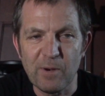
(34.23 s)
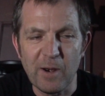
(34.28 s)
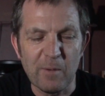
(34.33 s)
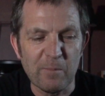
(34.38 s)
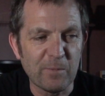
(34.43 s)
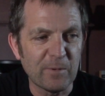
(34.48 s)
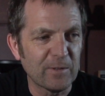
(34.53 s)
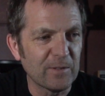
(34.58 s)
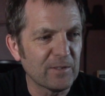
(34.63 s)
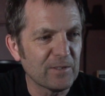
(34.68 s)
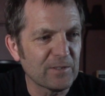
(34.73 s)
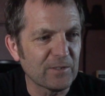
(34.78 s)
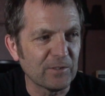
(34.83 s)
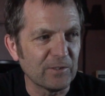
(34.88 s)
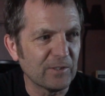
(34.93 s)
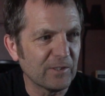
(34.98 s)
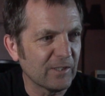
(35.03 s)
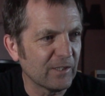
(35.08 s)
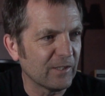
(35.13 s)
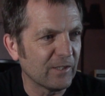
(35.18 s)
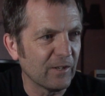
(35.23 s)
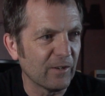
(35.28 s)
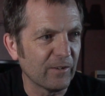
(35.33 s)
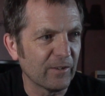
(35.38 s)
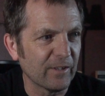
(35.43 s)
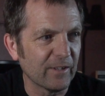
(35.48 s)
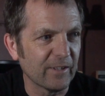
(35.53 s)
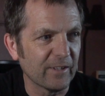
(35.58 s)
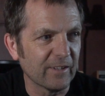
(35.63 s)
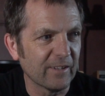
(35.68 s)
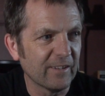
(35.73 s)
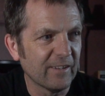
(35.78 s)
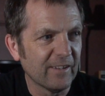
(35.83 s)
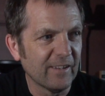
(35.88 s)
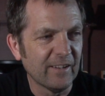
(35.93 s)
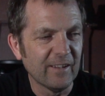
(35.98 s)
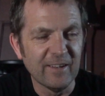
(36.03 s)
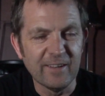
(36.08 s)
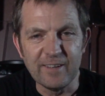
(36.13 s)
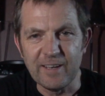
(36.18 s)
Pepper's, or you could go to
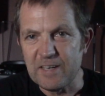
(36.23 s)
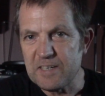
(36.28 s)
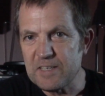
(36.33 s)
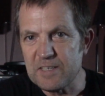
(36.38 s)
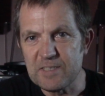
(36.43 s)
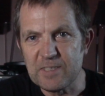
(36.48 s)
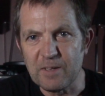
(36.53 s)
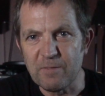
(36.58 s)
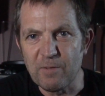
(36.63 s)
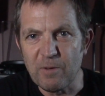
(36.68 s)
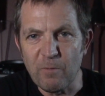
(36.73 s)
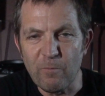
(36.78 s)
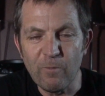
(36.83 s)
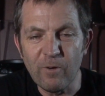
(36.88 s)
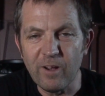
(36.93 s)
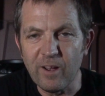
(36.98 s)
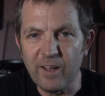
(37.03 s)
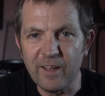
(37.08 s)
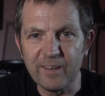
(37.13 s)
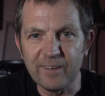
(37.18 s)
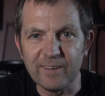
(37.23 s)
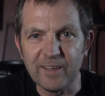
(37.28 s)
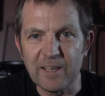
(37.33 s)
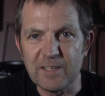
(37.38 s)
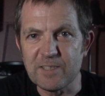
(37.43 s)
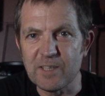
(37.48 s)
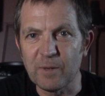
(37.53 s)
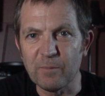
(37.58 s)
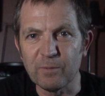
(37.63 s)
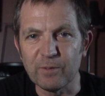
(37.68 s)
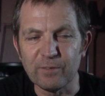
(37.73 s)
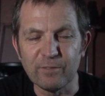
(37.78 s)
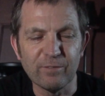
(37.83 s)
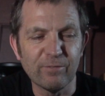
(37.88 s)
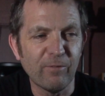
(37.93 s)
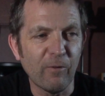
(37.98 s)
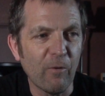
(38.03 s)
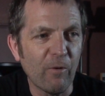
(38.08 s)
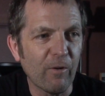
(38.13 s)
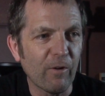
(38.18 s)
1971, Led Zeppelin
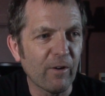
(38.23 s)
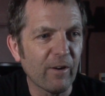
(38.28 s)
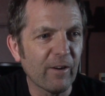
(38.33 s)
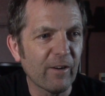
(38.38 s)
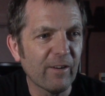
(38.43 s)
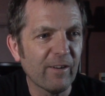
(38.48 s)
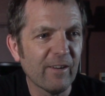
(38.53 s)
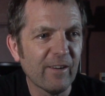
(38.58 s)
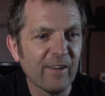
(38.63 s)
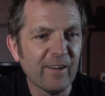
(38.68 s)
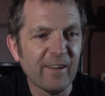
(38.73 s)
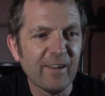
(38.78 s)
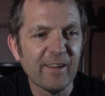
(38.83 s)
4.